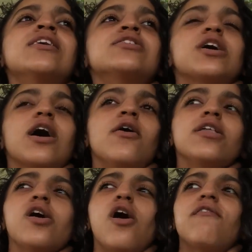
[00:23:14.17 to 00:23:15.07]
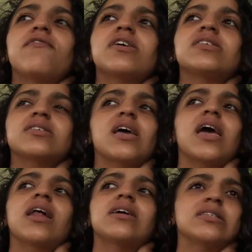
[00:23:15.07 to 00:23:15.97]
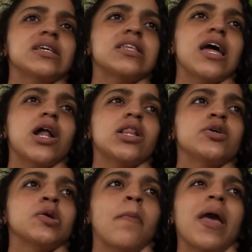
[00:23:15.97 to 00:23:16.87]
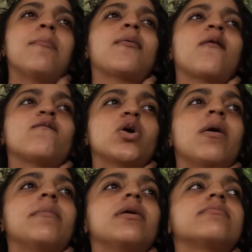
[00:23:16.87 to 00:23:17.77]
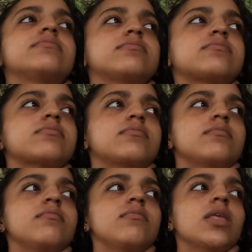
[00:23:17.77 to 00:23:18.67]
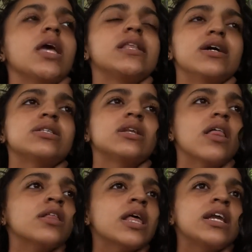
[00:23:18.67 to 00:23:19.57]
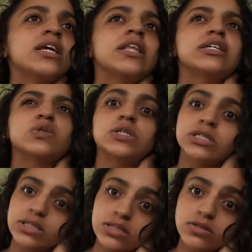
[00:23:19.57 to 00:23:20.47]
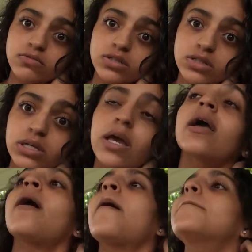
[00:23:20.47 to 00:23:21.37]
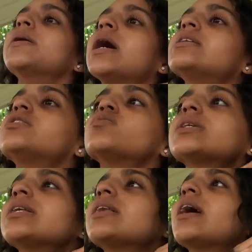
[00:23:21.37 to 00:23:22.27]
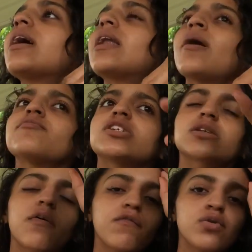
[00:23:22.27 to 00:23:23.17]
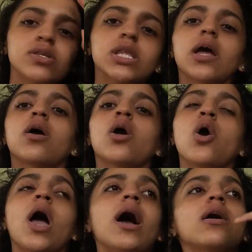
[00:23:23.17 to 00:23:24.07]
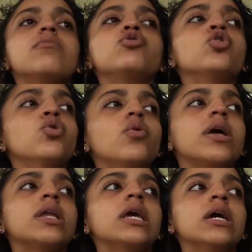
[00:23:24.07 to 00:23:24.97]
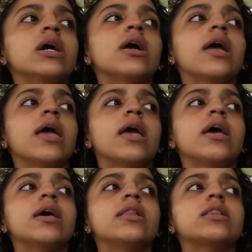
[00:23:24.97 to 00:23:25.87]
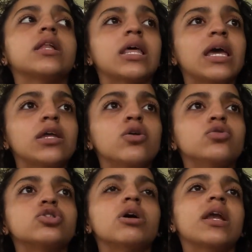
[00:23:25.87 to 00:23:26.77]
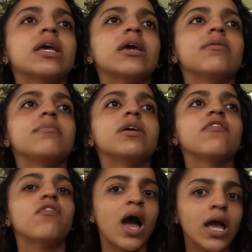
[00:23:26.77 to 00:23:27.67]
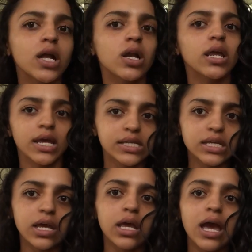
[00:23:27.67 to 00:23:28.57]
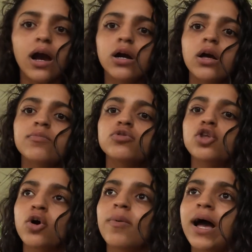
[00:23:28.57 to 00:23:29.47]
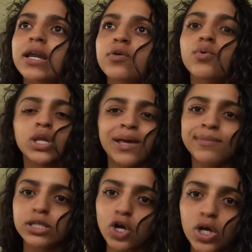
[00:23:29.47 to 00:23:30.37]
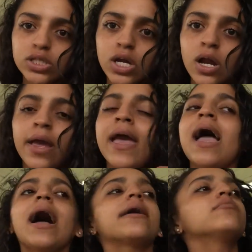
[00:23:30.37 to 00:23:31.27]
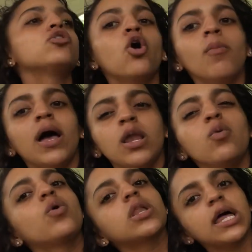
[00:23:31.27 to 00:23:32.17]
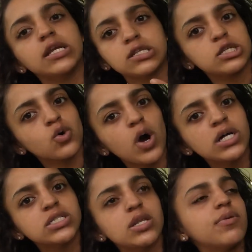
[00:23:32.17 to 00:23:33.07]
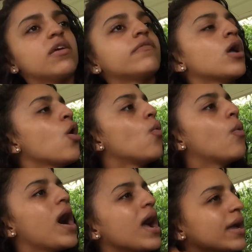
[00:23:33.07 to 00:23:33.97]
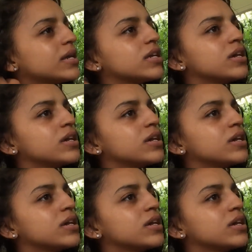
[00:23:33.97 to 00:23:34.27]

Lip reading: So I go in the office and I sit down, and there's a paper in front of me. And there's another lady in there who I didn't really like, but she was in there, and I'm just confused, like, how come you in here and the lady who's trying to get me fired isn't? How come nobody will let me talk to her? How come nobody will let us squash the beef? Why